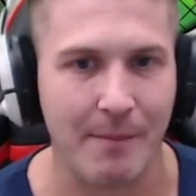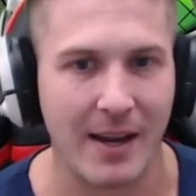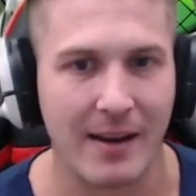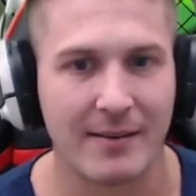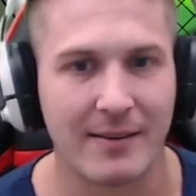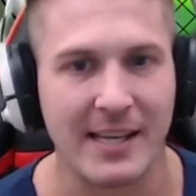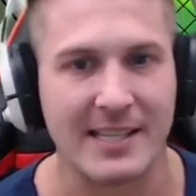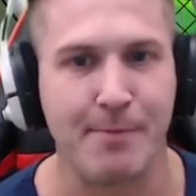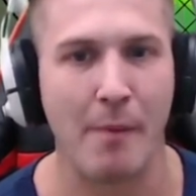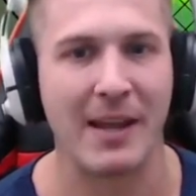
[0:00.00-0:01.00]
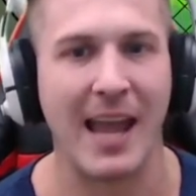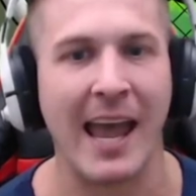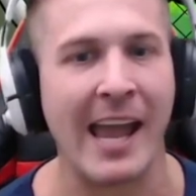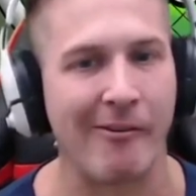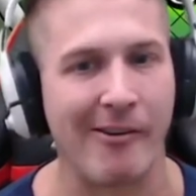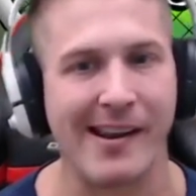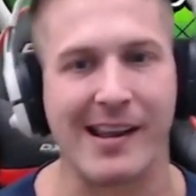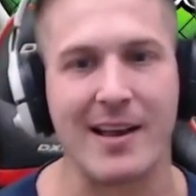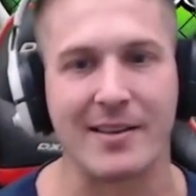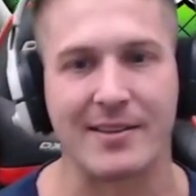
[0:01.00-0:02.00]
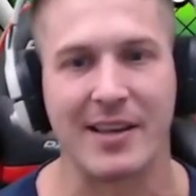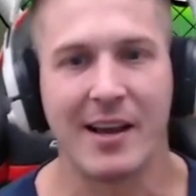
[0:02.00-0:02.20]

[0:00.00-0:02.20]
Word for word: me? He's probably angry because